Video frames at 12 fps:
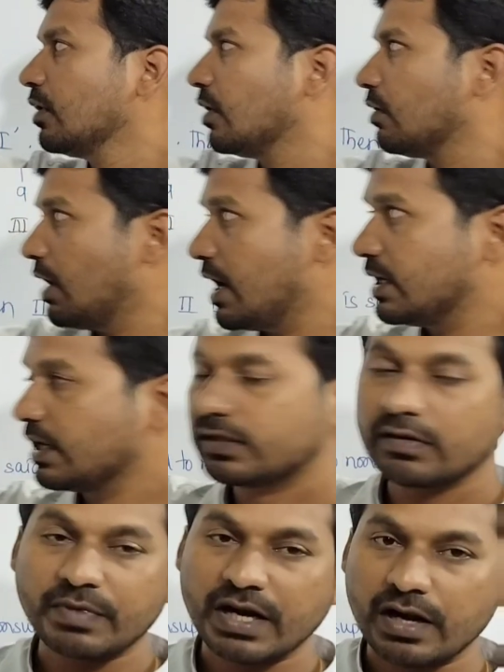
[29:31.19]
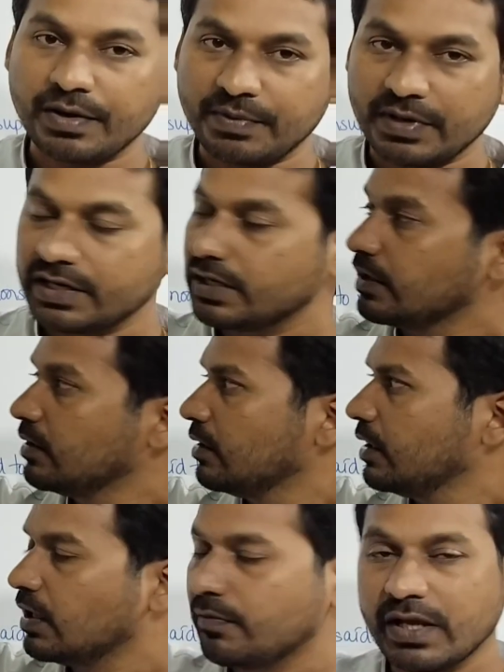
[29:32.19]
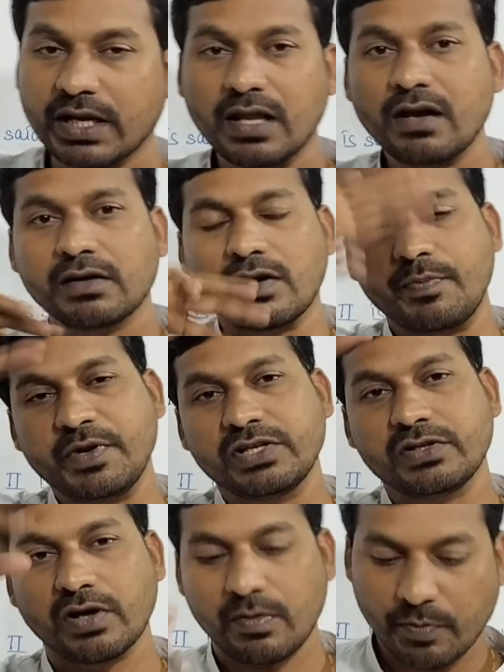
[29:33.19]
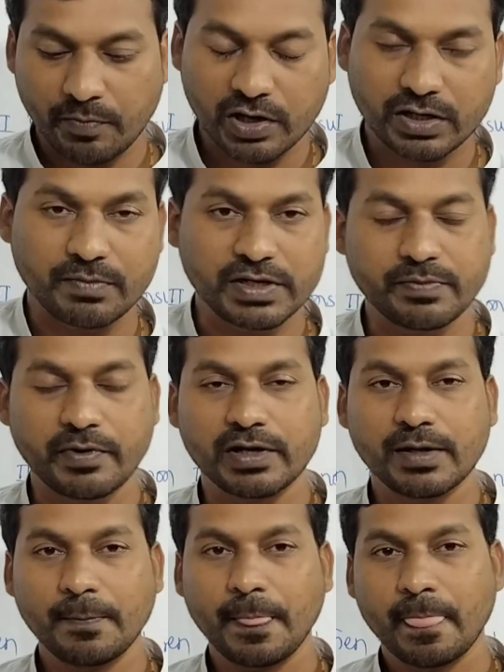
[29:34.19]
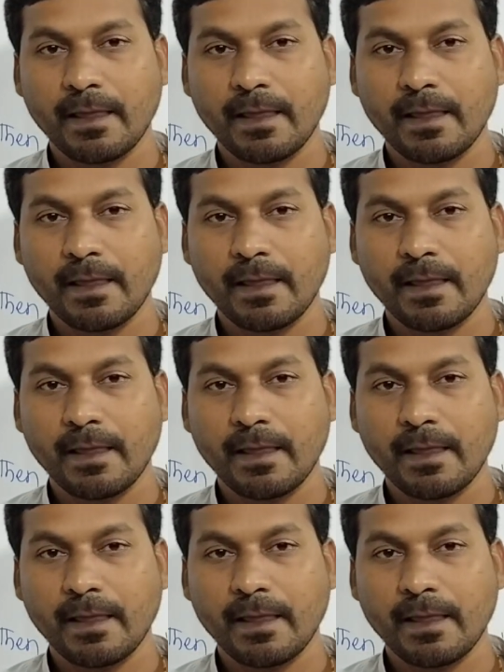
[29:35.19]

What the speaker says: Right, it's a mirror image. In mirror, top is top, bottom is bottom.